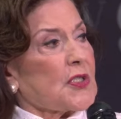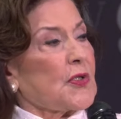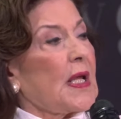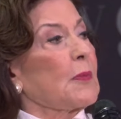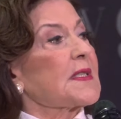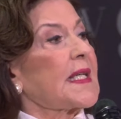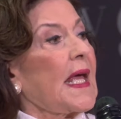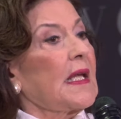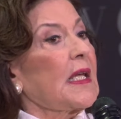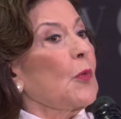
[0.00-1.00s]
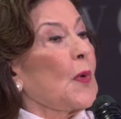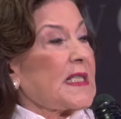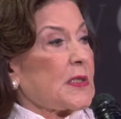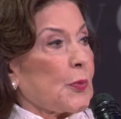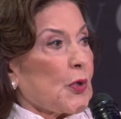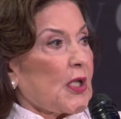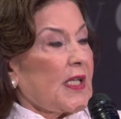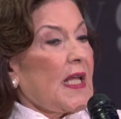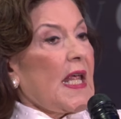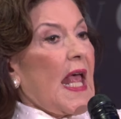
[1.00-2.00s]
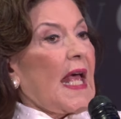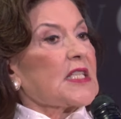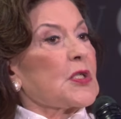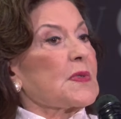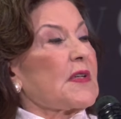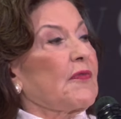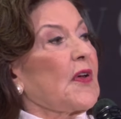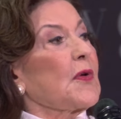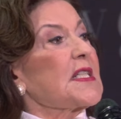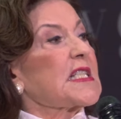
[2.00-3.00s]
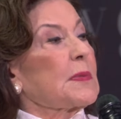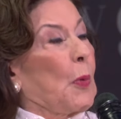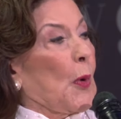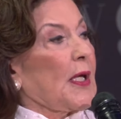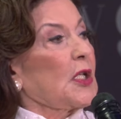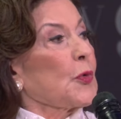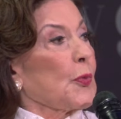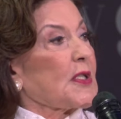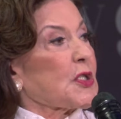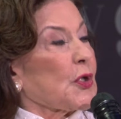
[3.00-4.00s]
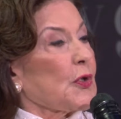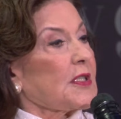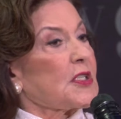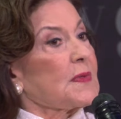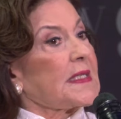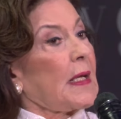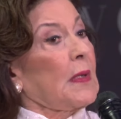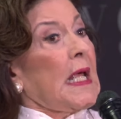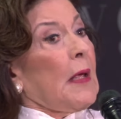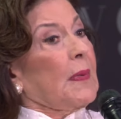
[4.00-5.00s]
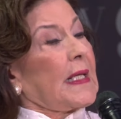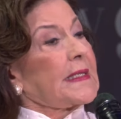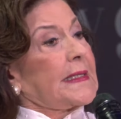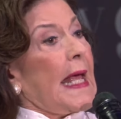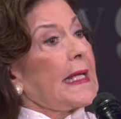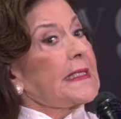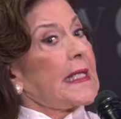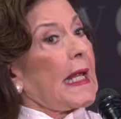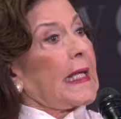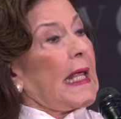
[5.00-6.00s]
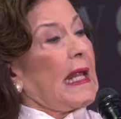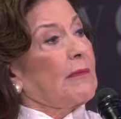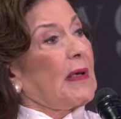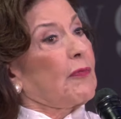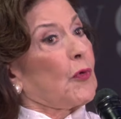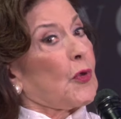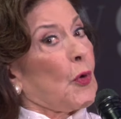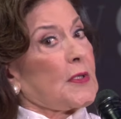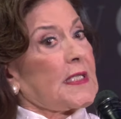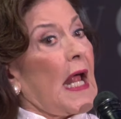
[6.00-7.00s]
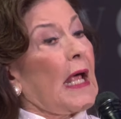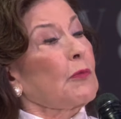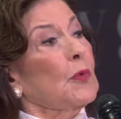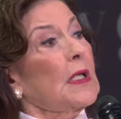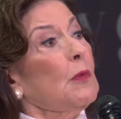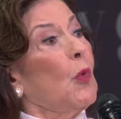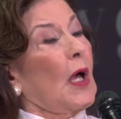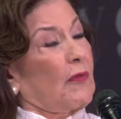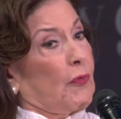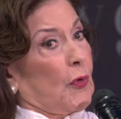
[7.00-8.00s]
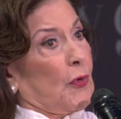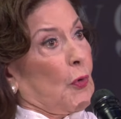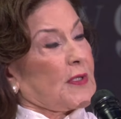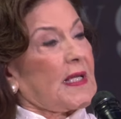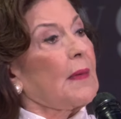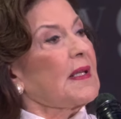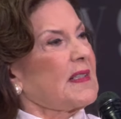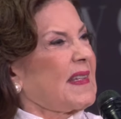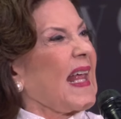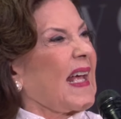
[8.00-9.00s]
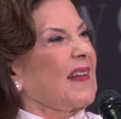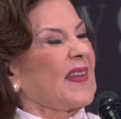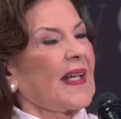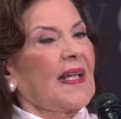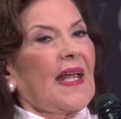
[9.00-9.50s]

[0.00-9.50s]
Her name was Kelly Westbrook, and she was a very spoiled rich girl, and she was saying, because Daddy said I can't have my fourth horse, and I really want a fourth horse. I mean, that kind of thing.